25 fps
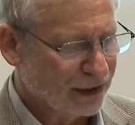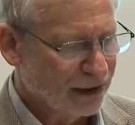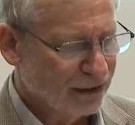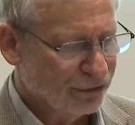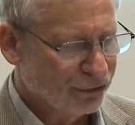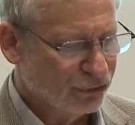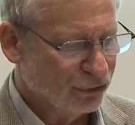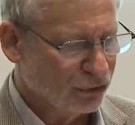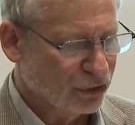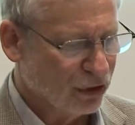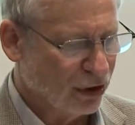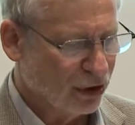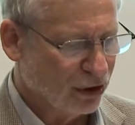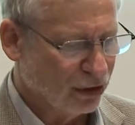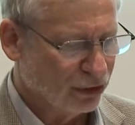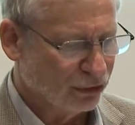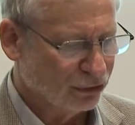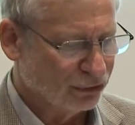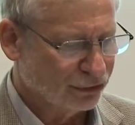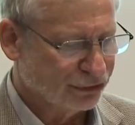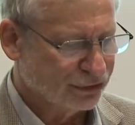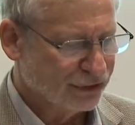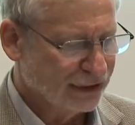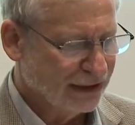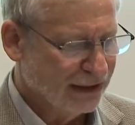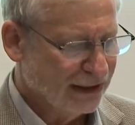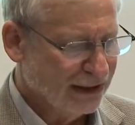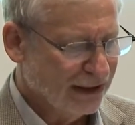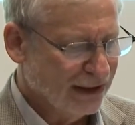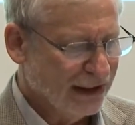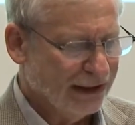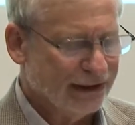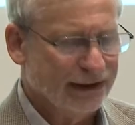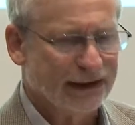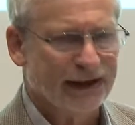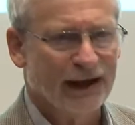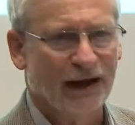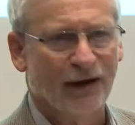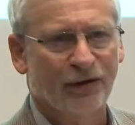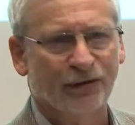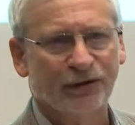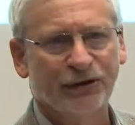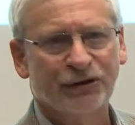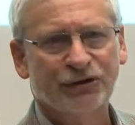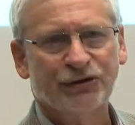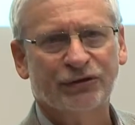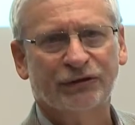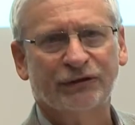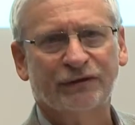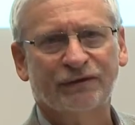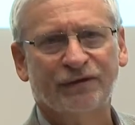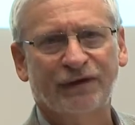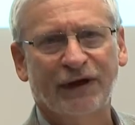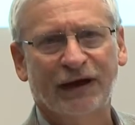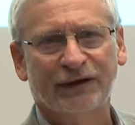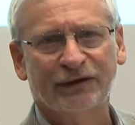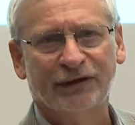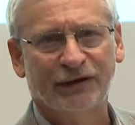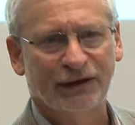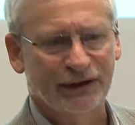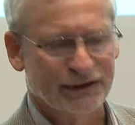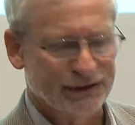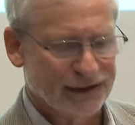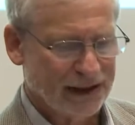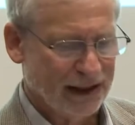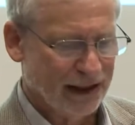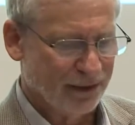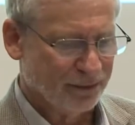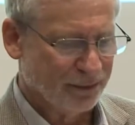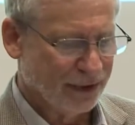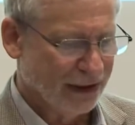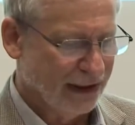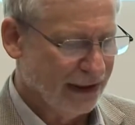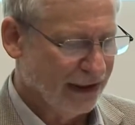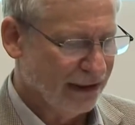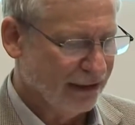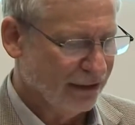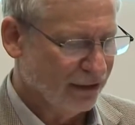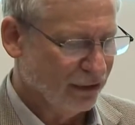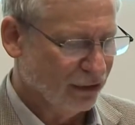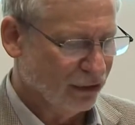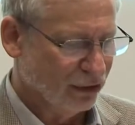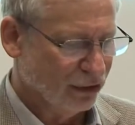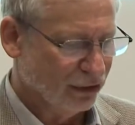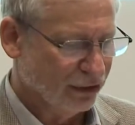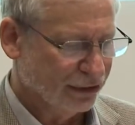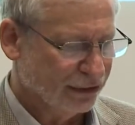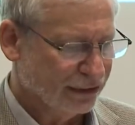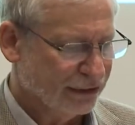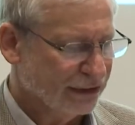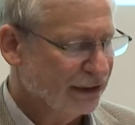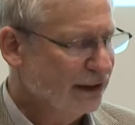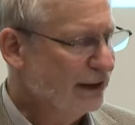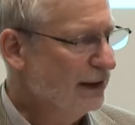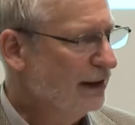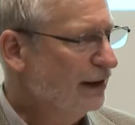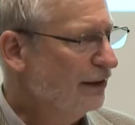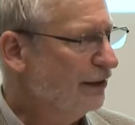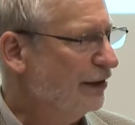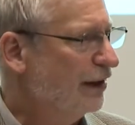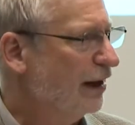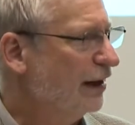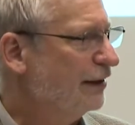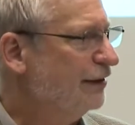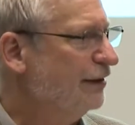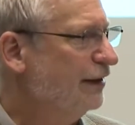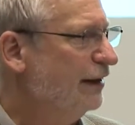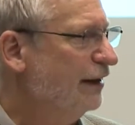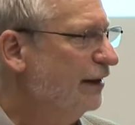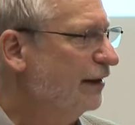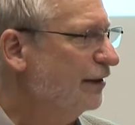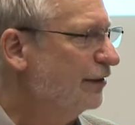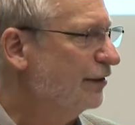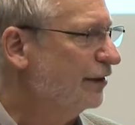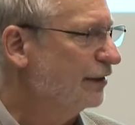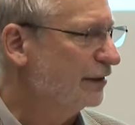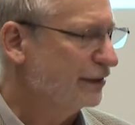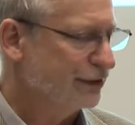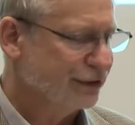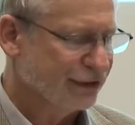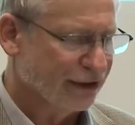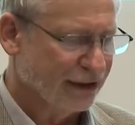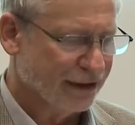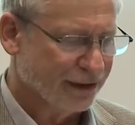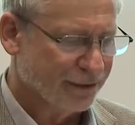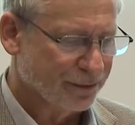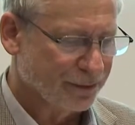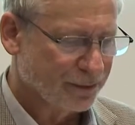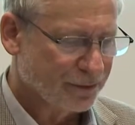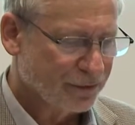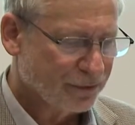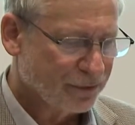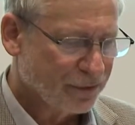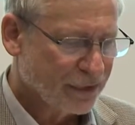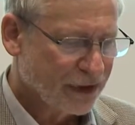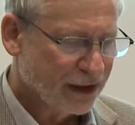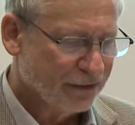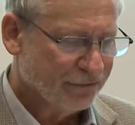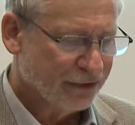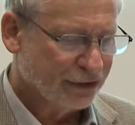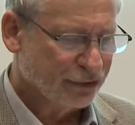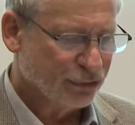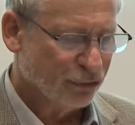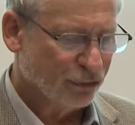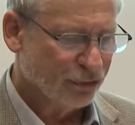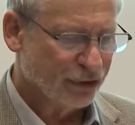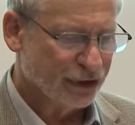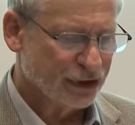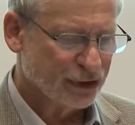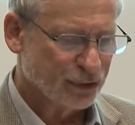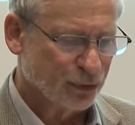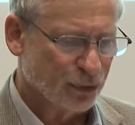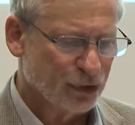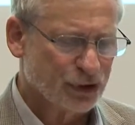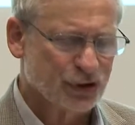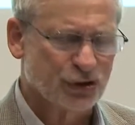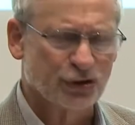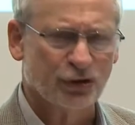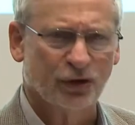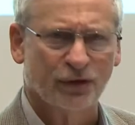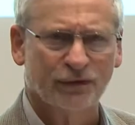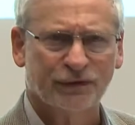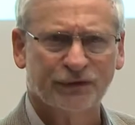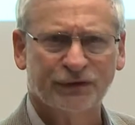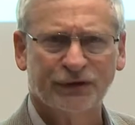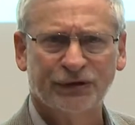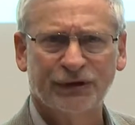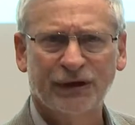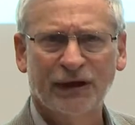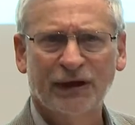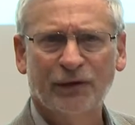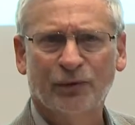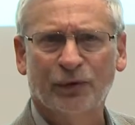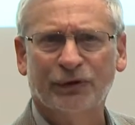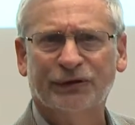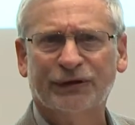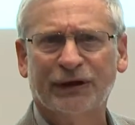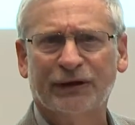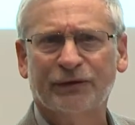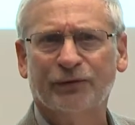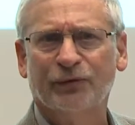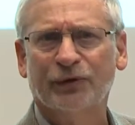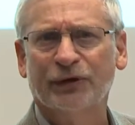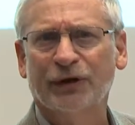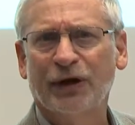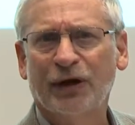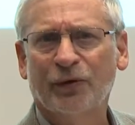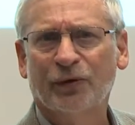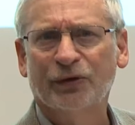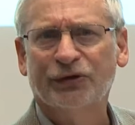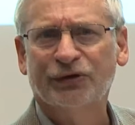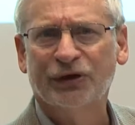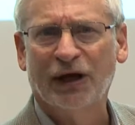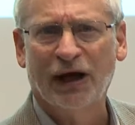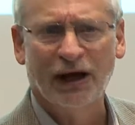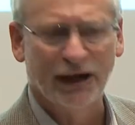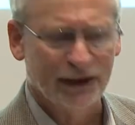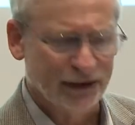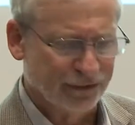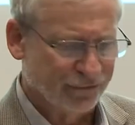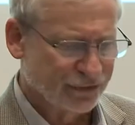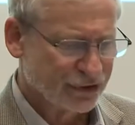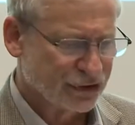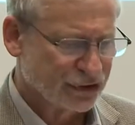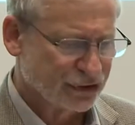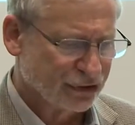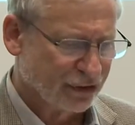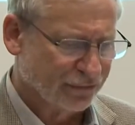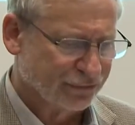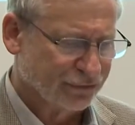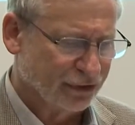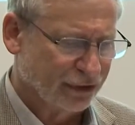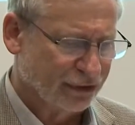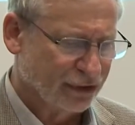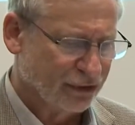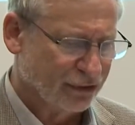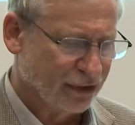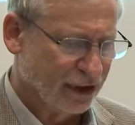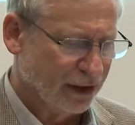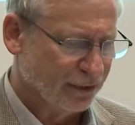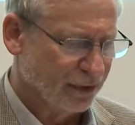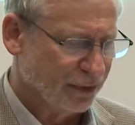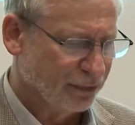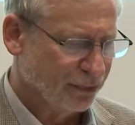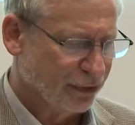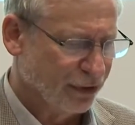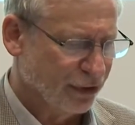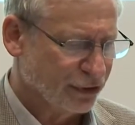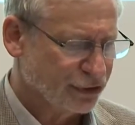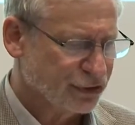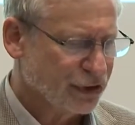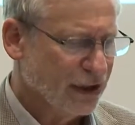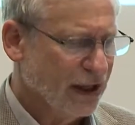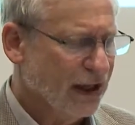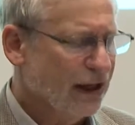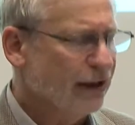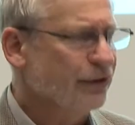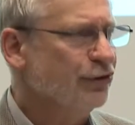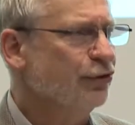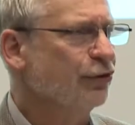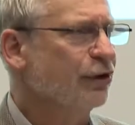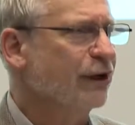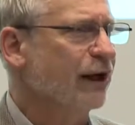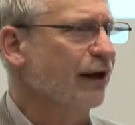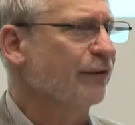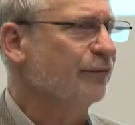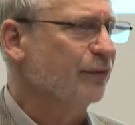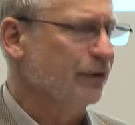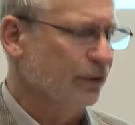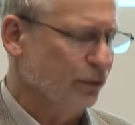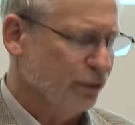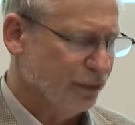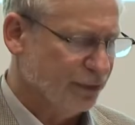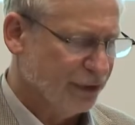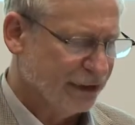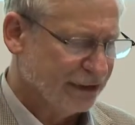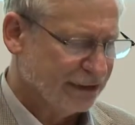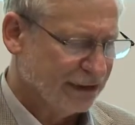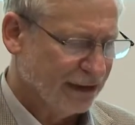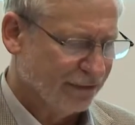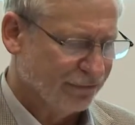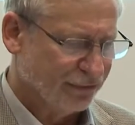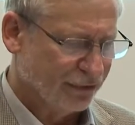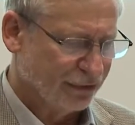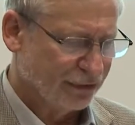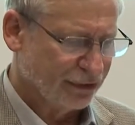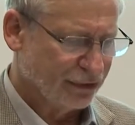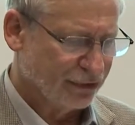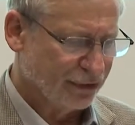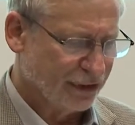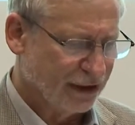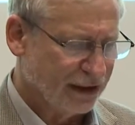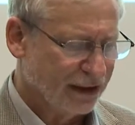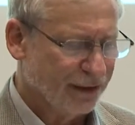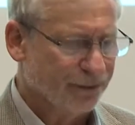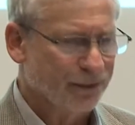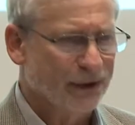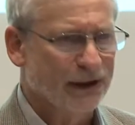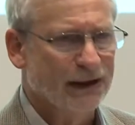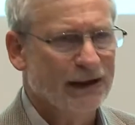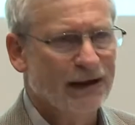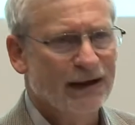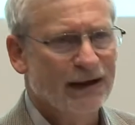took hold, and the Coalition founded its campaign on the idea that Victorians were soft, We're tired of a soft on crime approach. New government would be tough on crime.